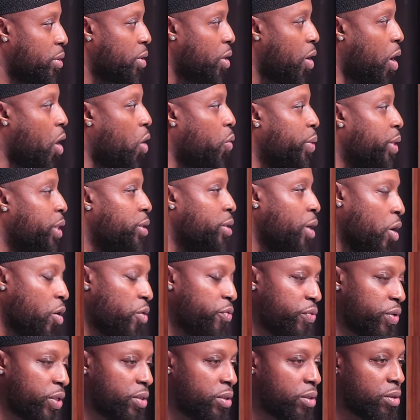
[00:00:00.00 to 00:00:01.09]
Are we
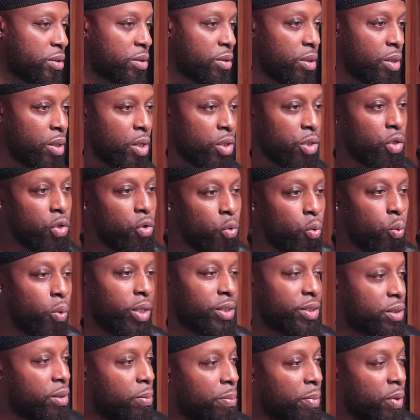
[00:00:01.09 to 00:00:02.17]
nervous? Do you want
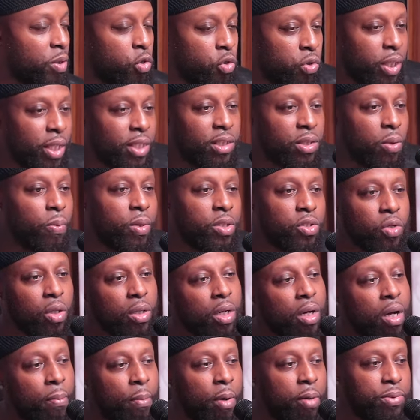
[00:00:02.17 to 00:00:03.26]
some you think someone's going
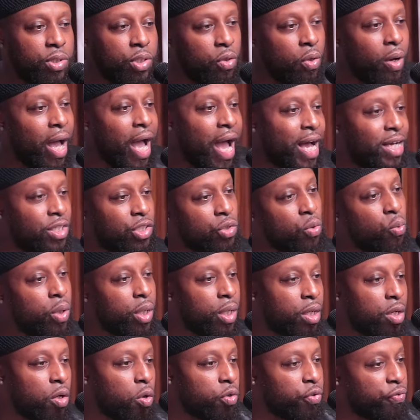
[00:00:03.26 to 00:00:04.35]
to come up to you and ask you what are
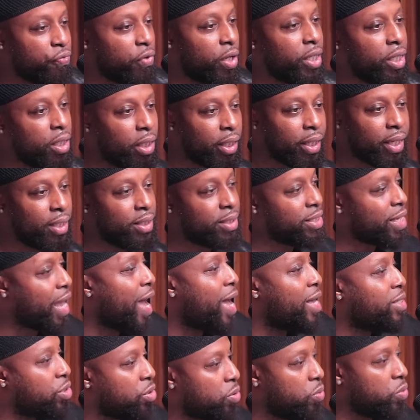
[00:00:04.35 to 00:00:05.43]
those funny looking
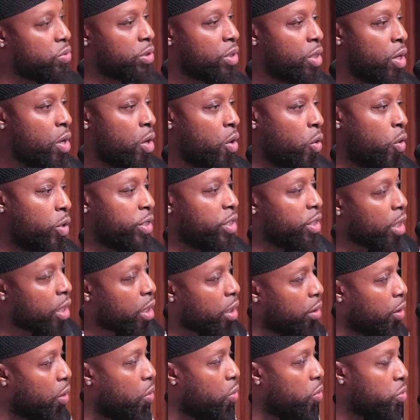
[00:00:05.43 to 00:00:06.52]
tassels on your
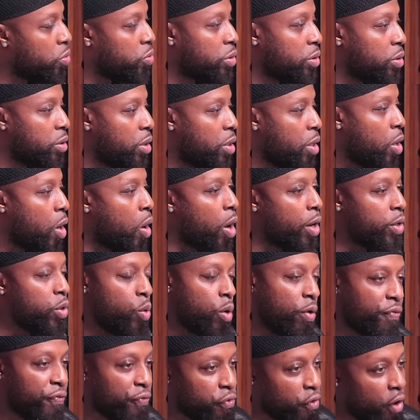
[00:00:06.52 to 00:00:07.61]
clothes? Are you
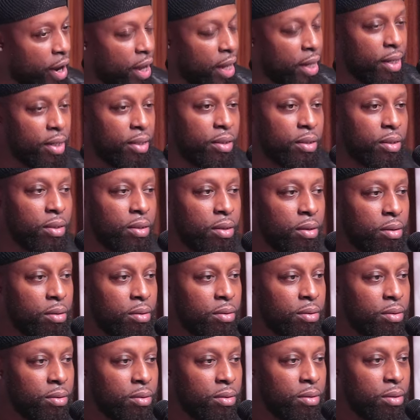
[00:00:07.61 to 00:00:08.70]
afraid
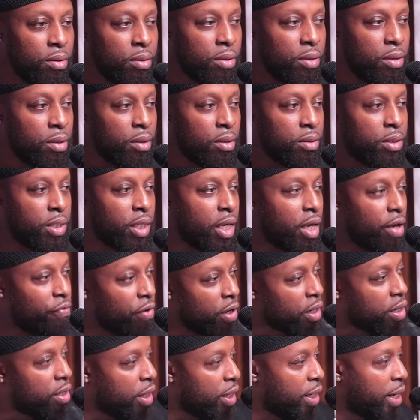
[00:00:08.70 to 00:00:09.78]
to give
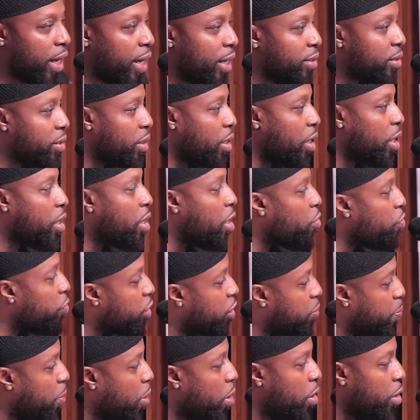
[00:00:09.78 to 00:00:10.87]
a good answer, a good
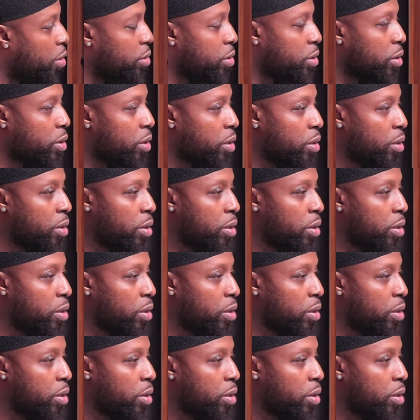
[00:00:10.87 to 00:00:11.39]
response?